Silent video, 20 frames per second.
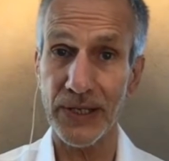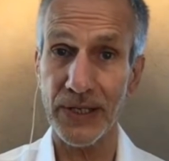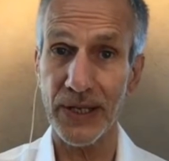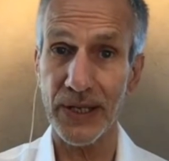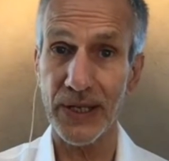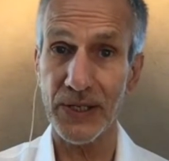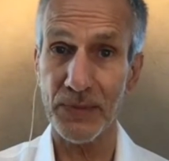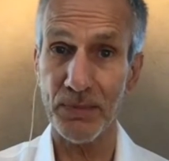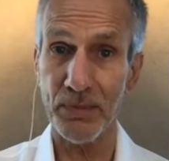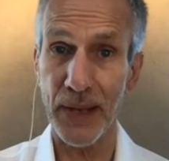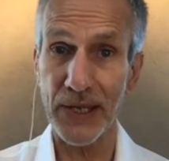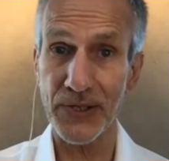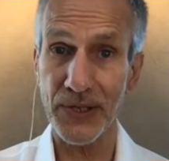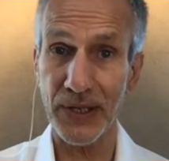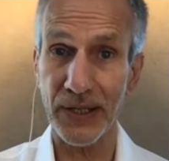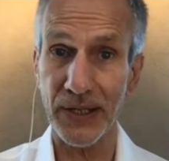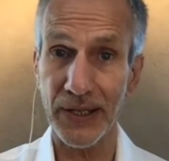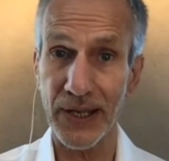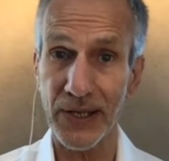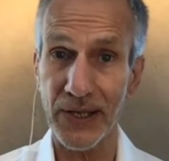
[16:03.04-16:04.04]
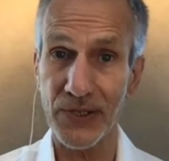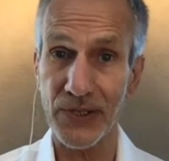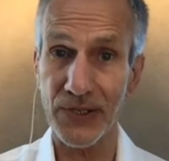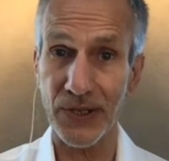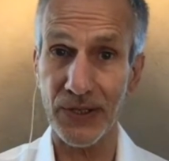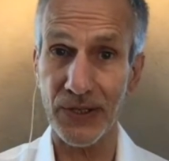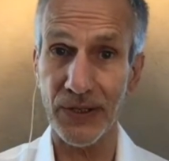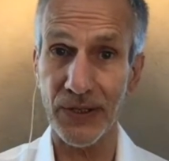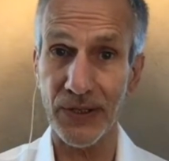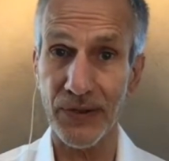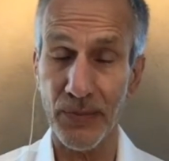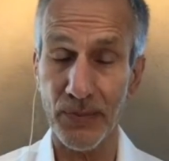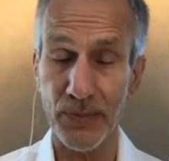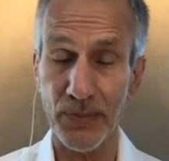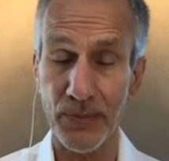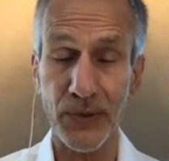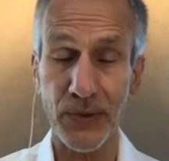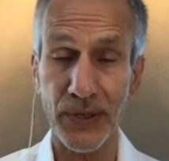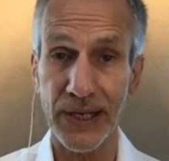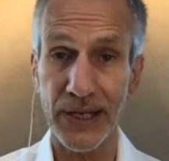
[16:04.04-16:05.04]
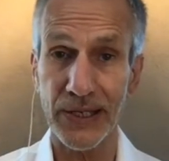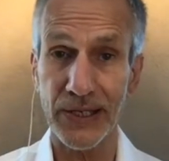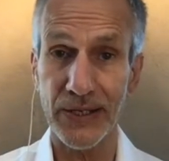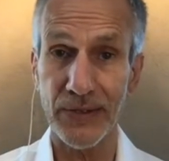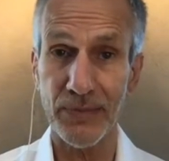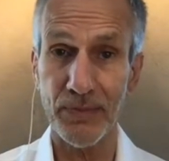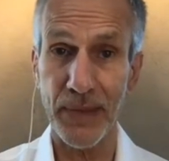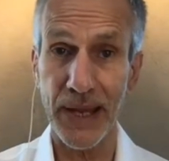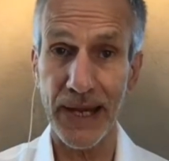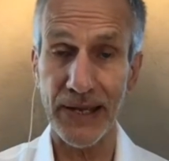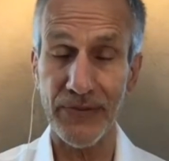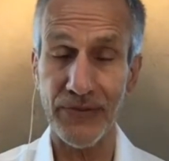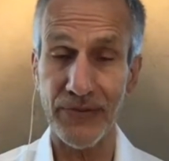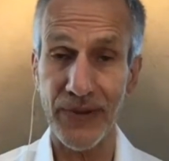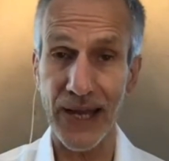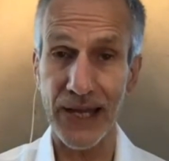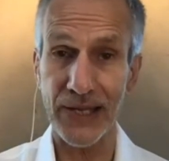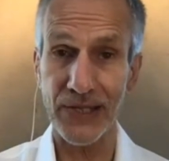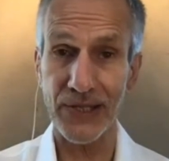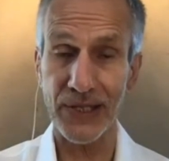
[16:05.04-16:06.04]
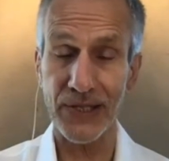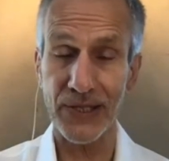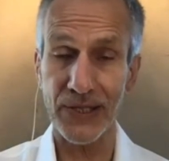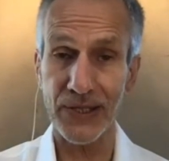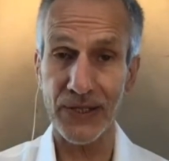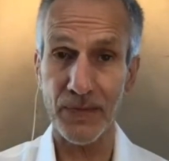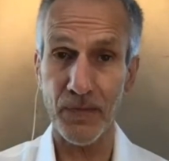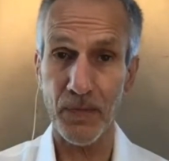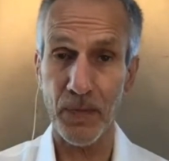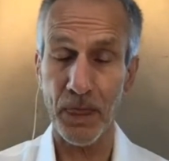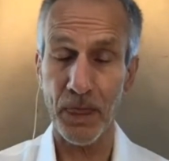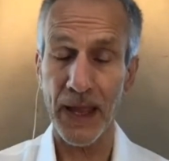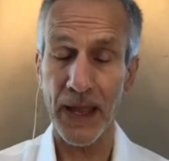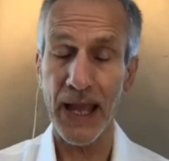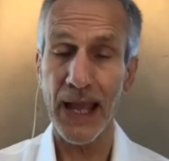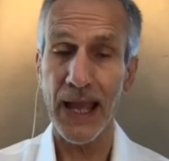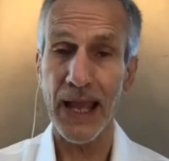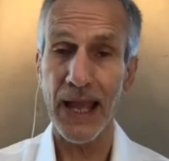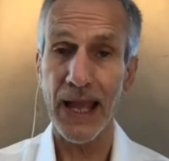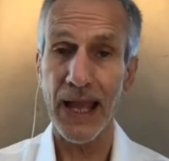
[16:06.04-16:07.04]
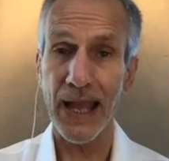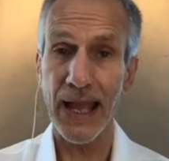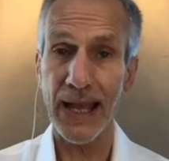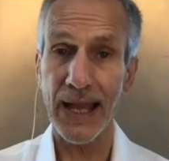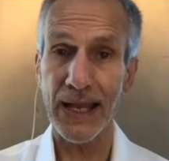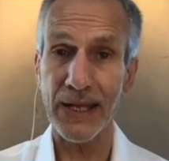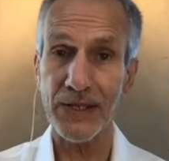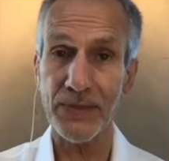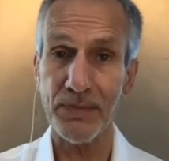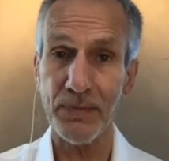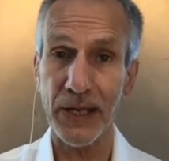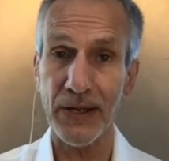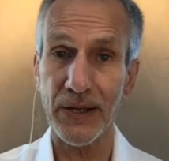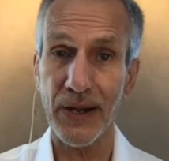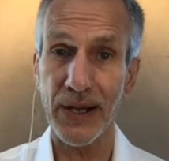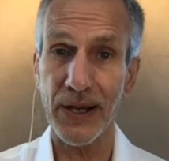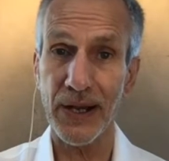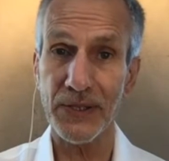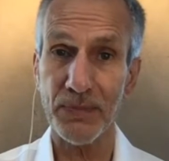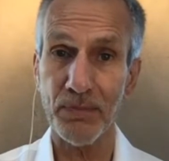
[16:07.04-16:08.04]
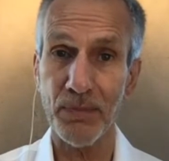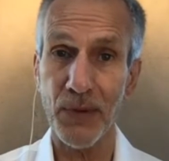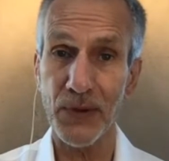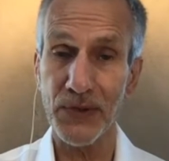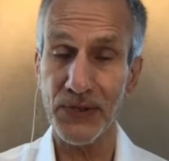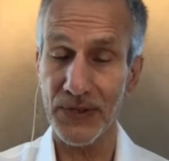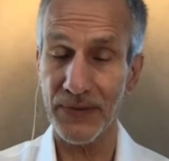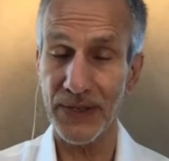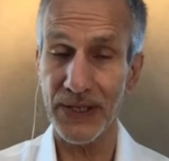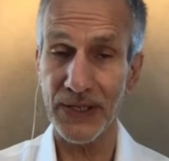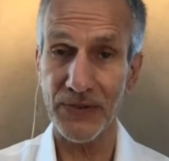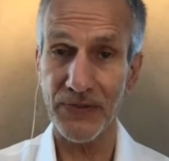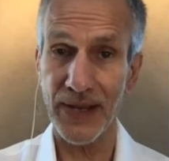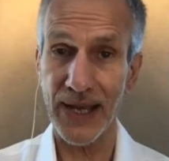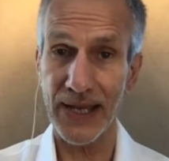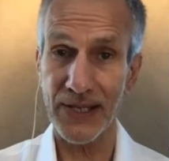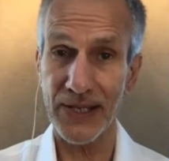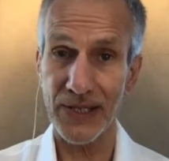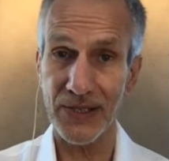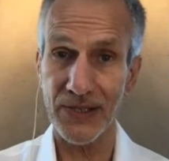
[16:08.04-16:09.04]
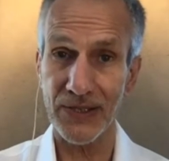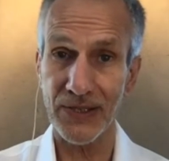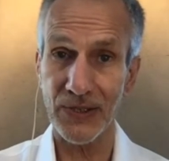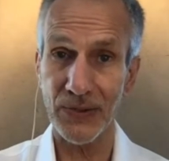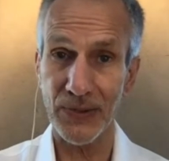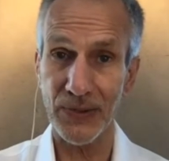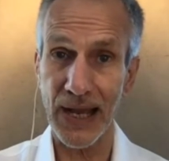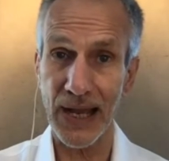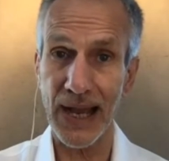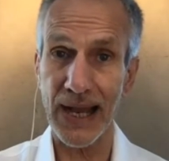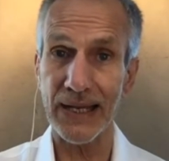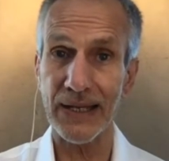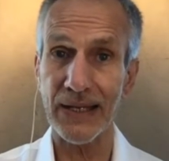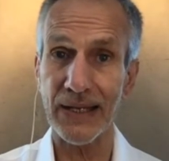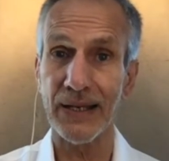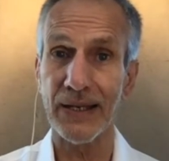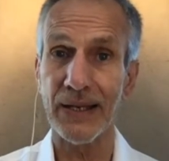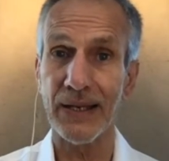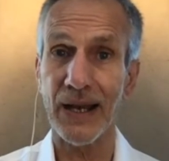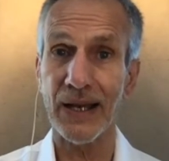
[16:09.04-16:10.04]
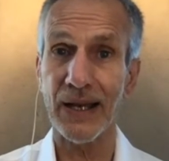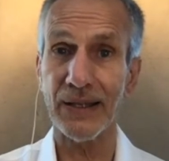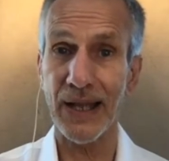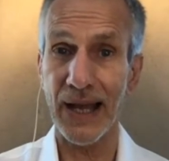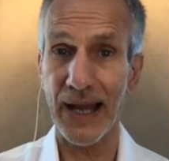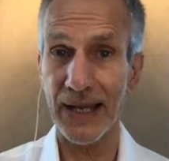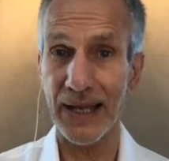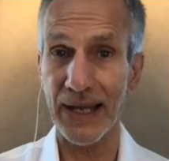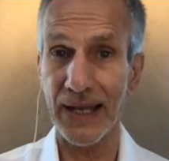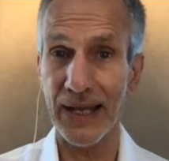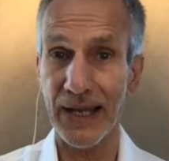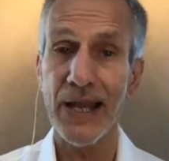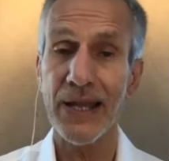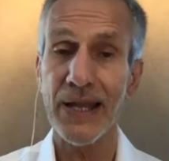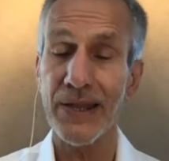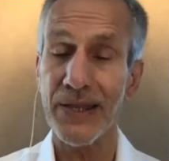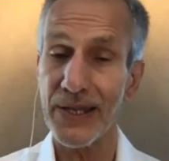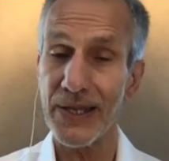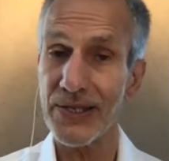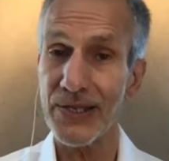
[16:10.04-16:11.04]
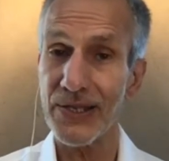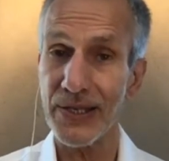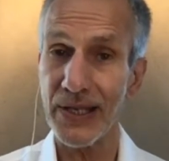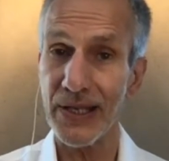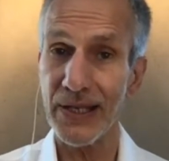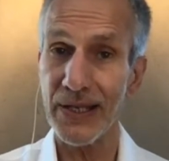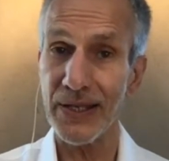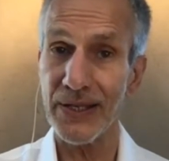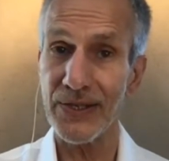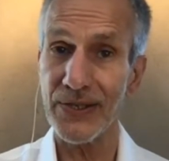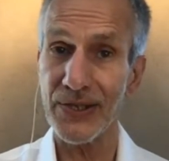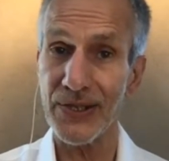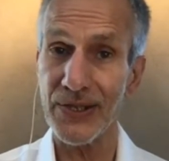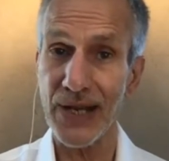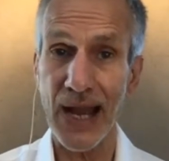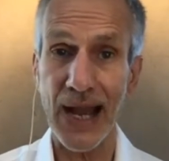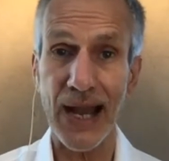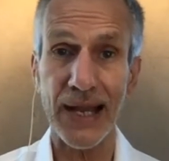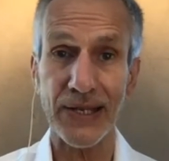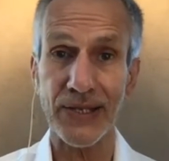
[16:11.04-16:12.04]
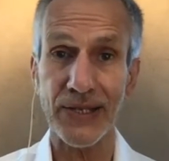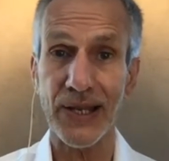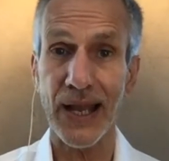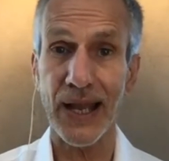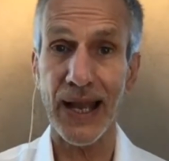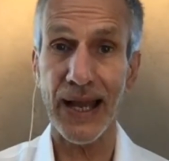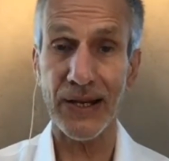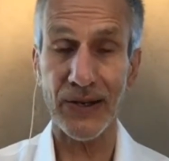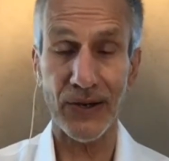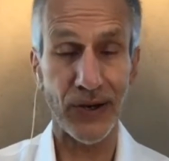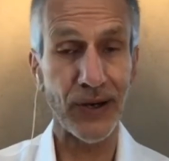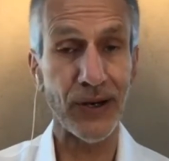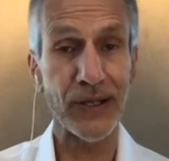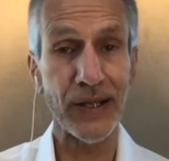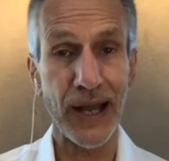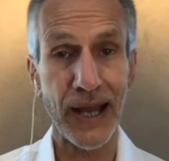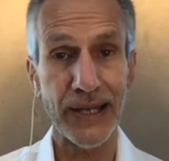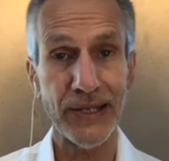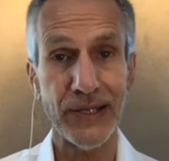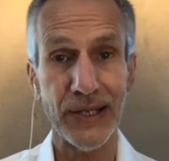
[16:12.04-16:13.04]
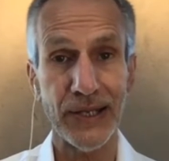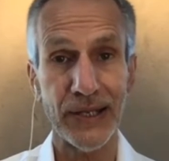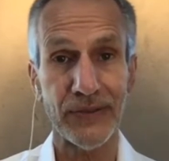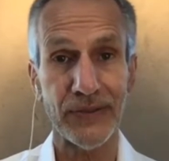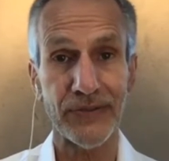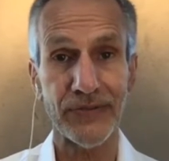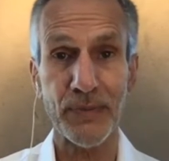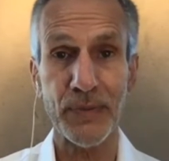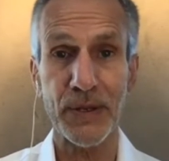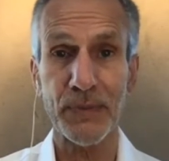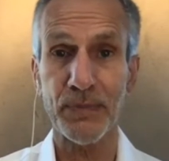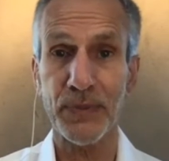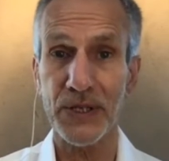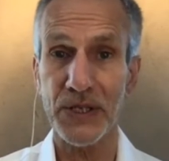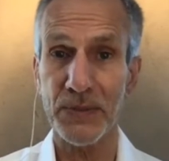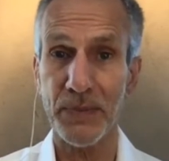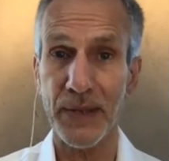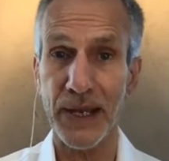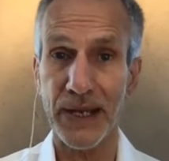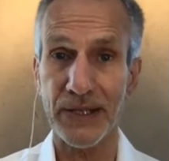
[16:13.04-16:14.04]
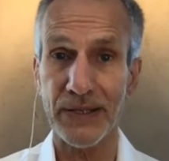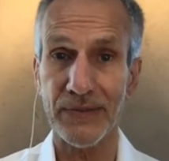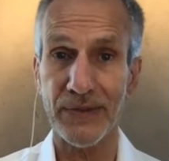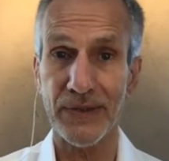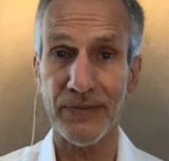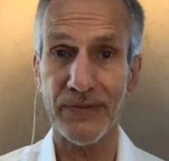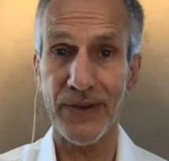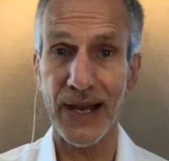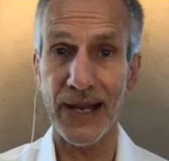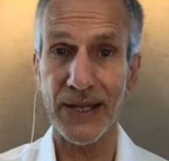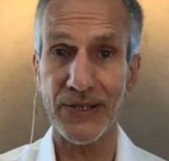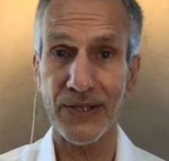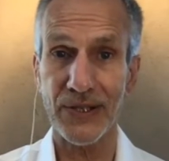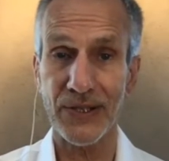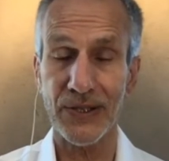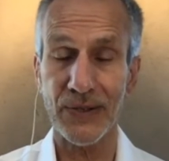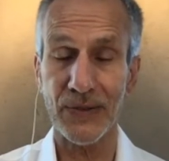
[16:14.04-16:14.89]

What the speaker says: is basically a circle, though broken into many facets. And because most of these facets do not align, this is not at all ideal from the perspective of Vastu.